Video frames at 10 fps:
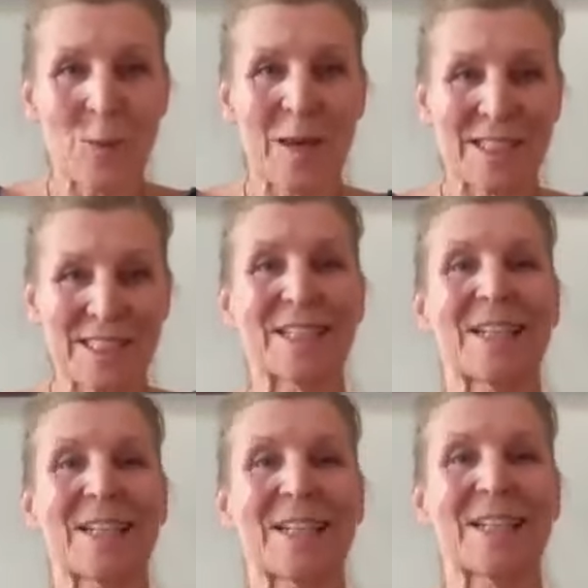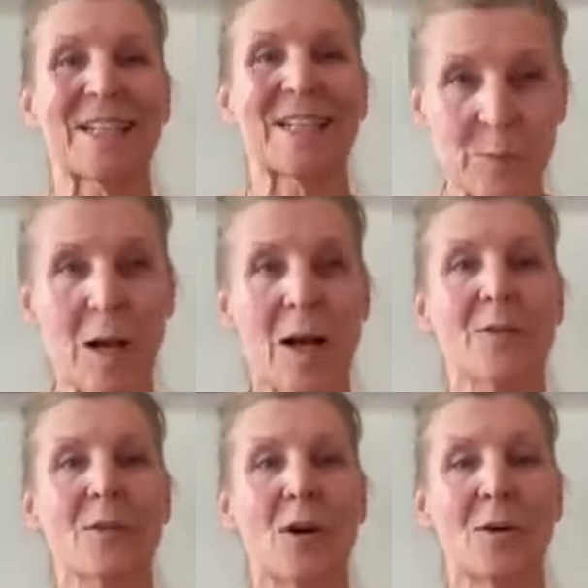basically, which is a
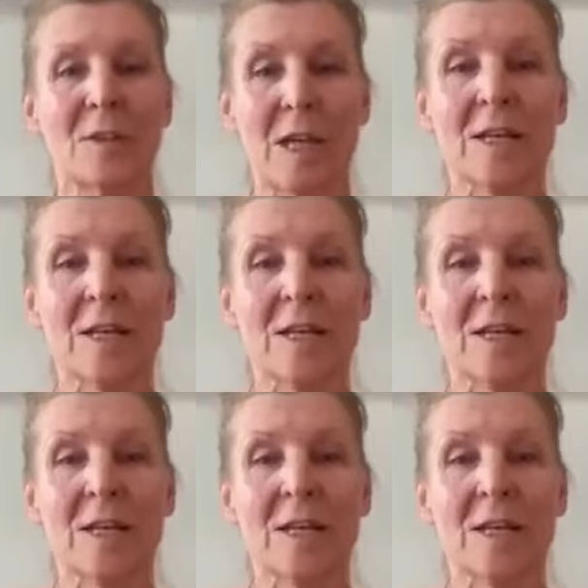path of